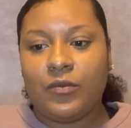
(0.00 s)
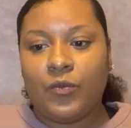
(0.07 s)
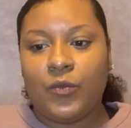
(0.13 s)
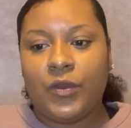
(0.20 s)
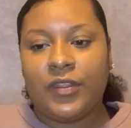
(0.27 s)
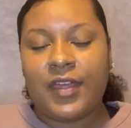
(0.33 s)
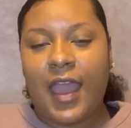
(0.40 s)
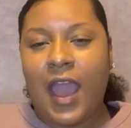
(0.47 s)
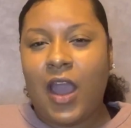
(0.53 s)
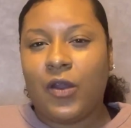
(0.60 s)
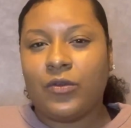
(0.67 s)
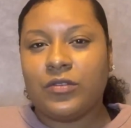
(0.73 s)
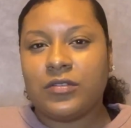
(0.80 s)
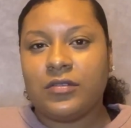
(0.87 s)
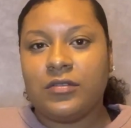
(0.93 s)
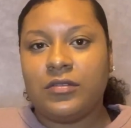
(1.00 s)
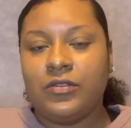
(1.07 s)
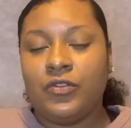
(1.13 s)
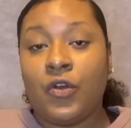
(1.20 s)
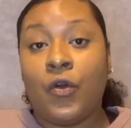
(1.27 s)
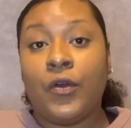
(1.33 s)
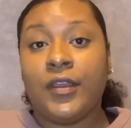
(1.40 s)
without
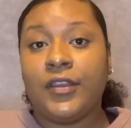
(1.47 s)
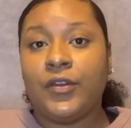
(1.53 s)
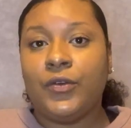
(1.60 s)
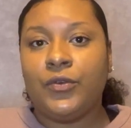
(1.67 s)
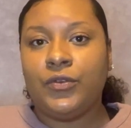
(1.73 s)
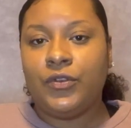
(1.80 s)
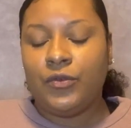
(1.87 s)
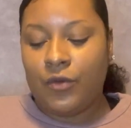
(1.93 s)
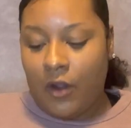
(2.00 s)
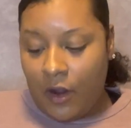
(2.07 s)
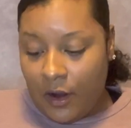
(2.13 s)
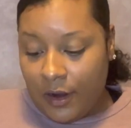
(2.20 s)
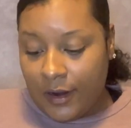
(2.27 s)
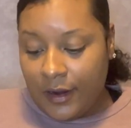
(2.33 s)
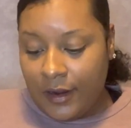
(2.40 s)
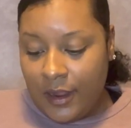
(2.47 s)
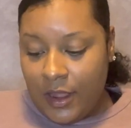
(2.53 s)
knowing who you are.